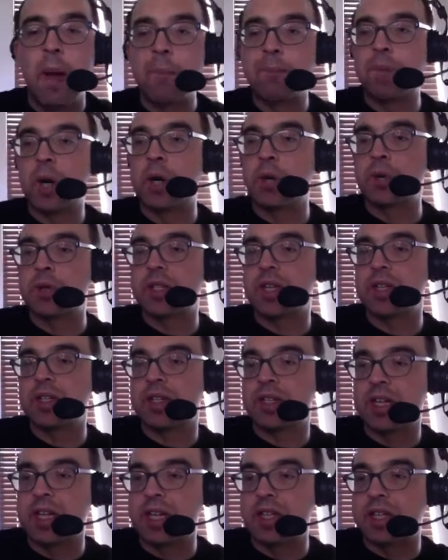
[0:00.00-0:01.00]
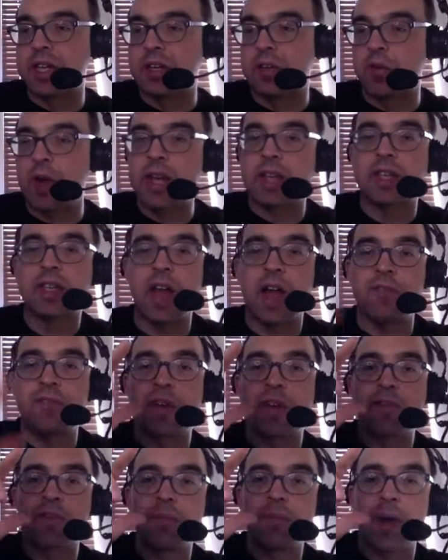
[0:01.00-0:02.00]
postseason. Great stuff,
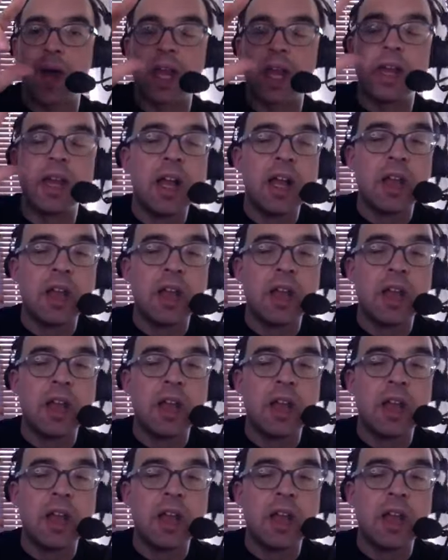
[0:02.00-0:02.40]
everybody.